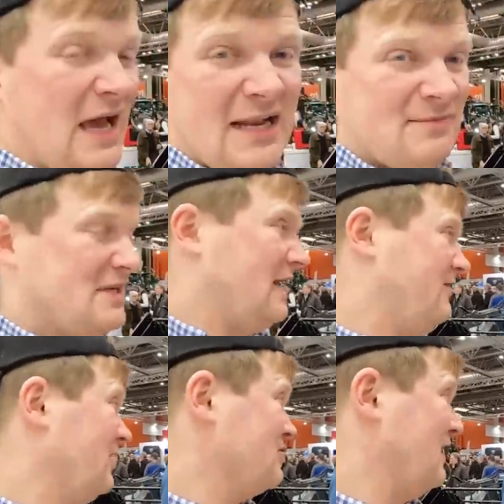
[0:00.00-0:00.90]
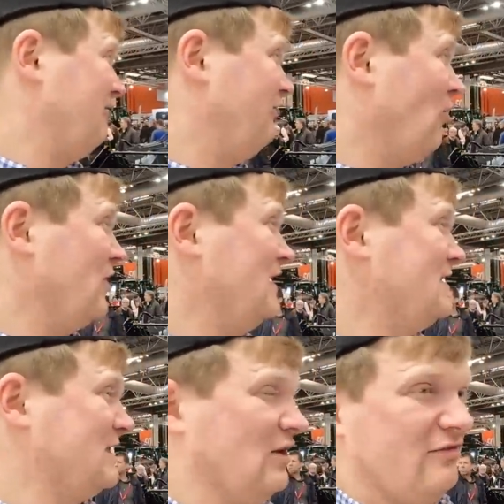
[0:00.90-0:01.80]
Can-Am stand, I think it was like 5
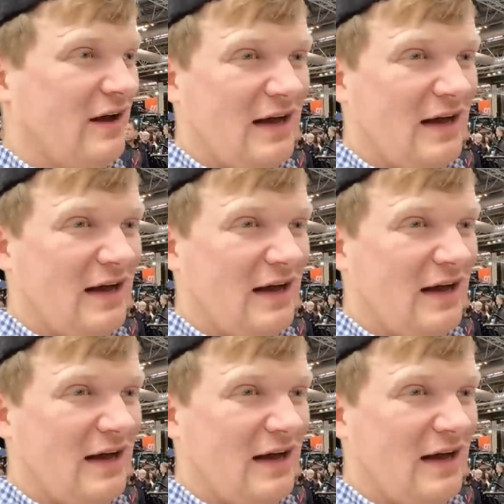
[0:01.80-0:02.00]
years ago,